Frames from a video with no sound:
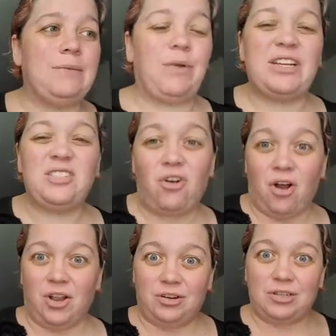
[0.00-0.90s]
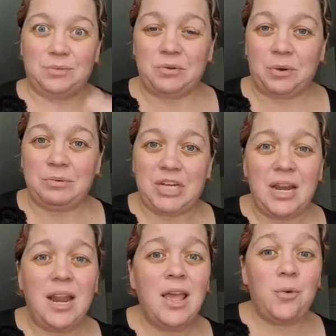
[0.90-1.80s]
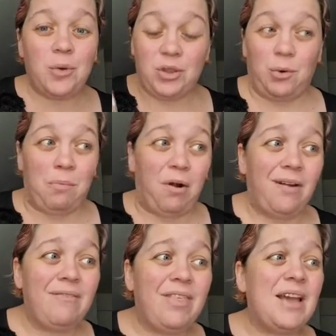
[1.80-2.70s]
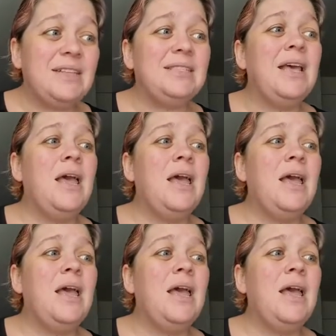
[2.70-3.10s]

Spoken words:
bricks on your subscription when you are part of this.